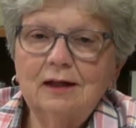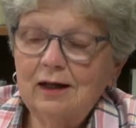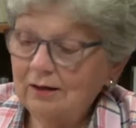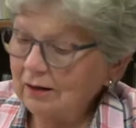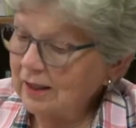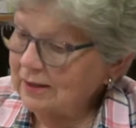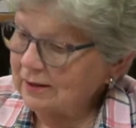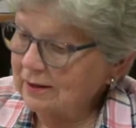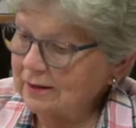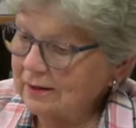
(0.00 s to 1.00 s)
Our
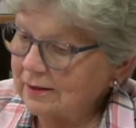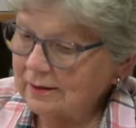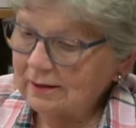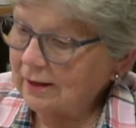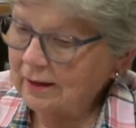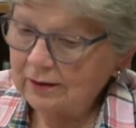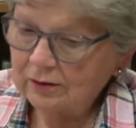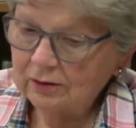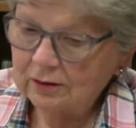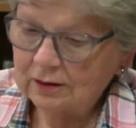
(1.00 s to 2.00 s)
lesson is
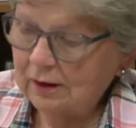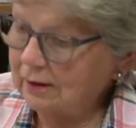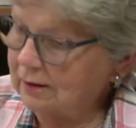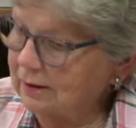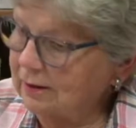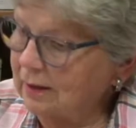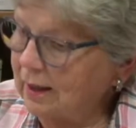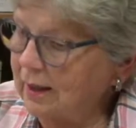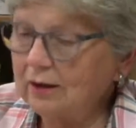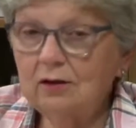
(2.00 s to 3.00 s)
entitled
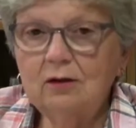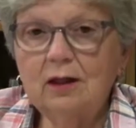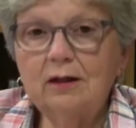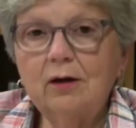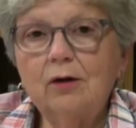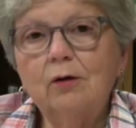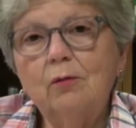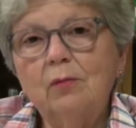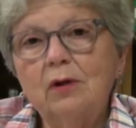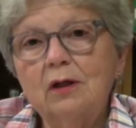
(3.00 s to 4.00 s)
Denial and Hope,